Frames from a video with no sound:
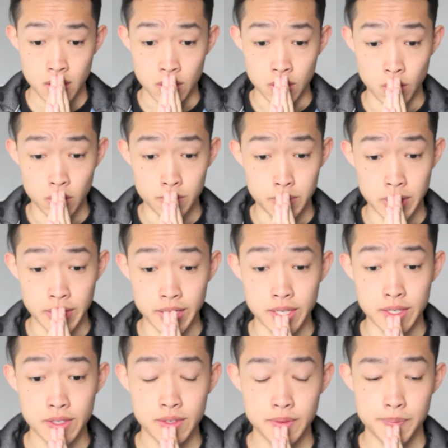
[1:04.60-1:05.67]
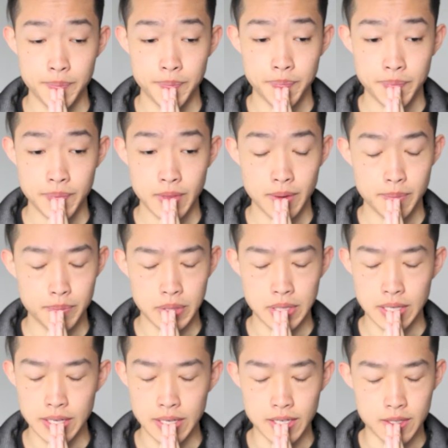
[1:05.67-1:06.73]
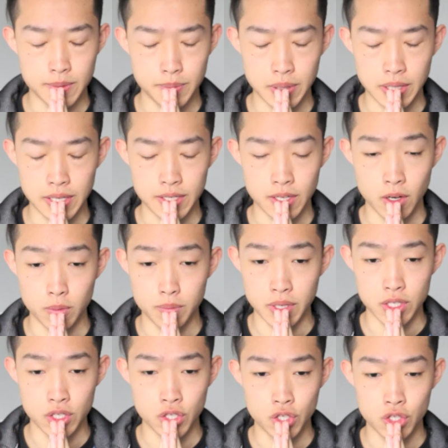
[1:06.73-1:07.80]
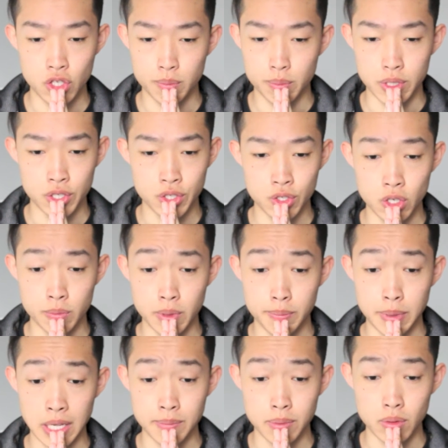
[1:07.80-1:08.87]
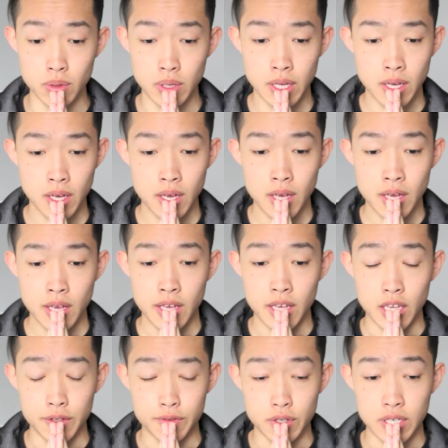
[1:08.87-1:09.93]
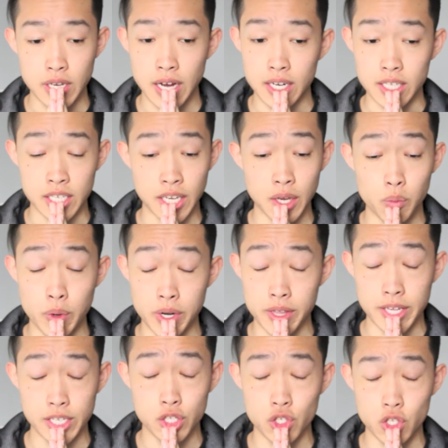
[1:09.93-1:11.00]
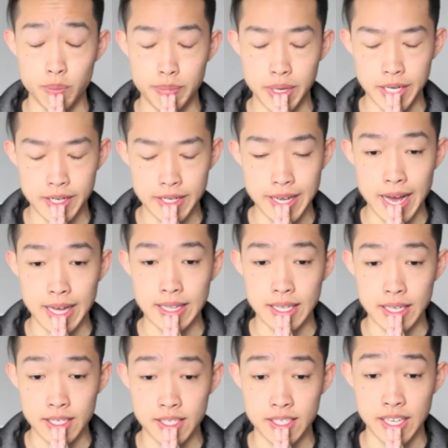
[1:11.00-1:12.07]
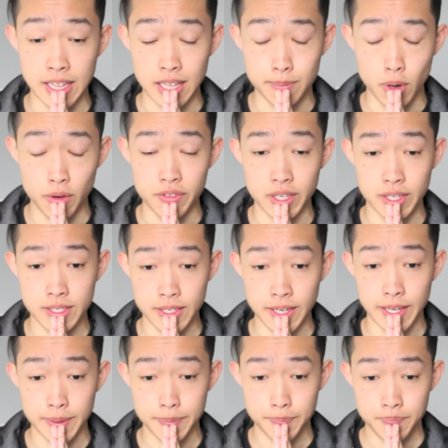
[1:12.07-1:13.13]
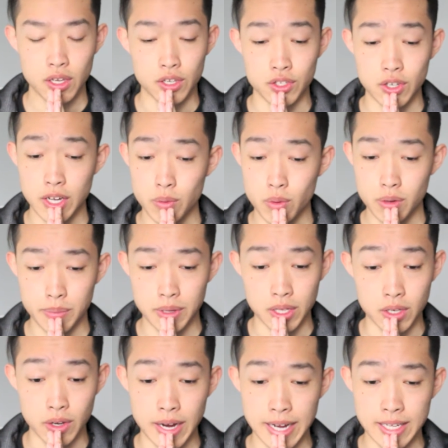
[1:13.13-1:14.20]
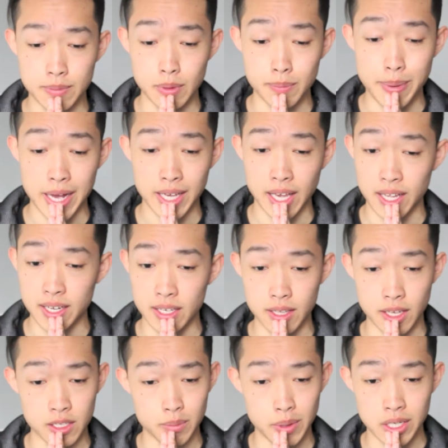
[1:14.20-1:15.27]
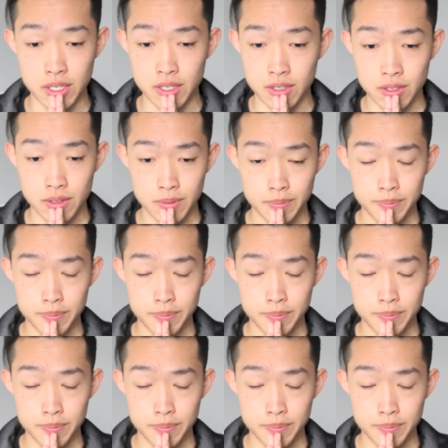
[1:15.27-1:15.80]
God, please, please, please help these stupid people. If you can't get rid of their stupidity, at least get them off the internet. Because I don't want to be the guy to be backhanding these bitches.